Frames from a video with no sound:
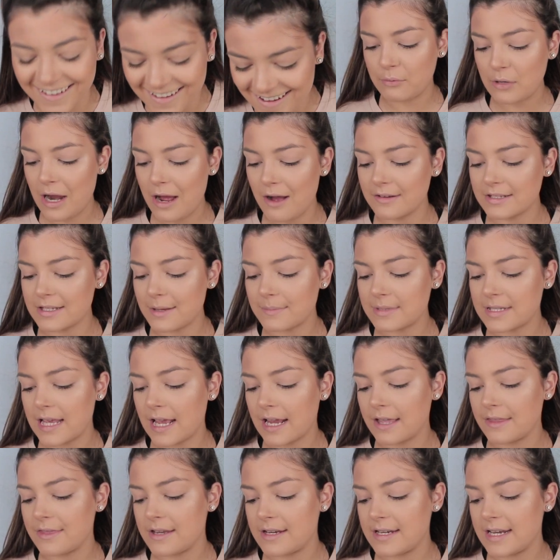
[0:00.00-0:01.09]
Brows, I'm
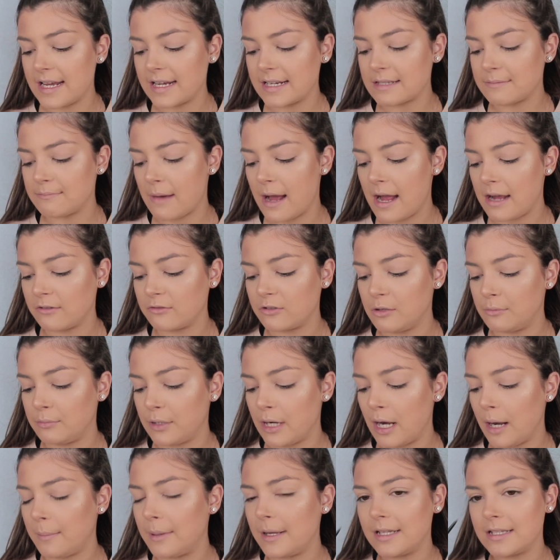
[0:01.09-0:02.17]
taking the NYX Micro
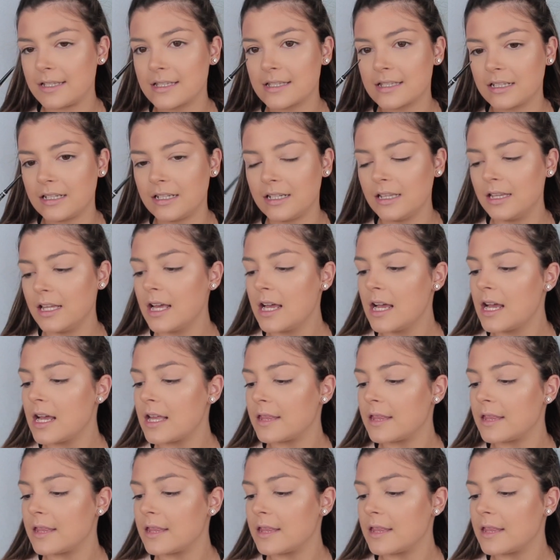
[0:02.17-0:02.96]
Brow Pencil.